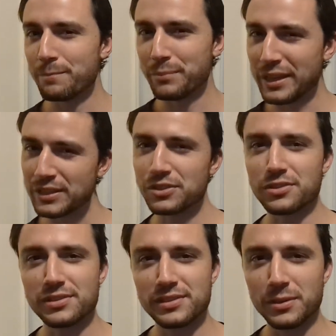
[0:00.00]

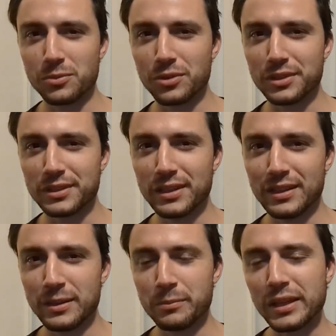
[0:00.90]
picture someone
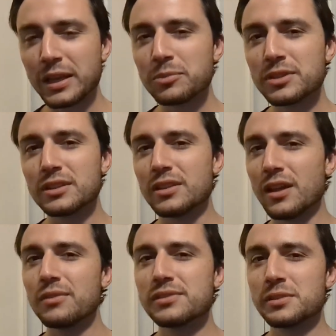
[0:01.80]
being able to
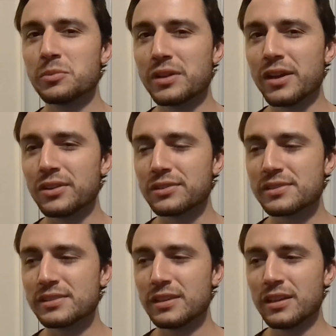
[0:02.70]
love someone
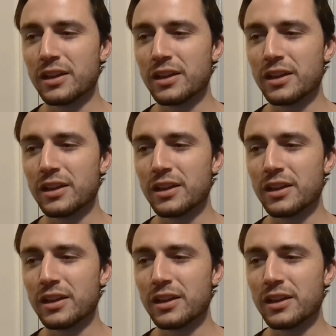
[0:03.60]
else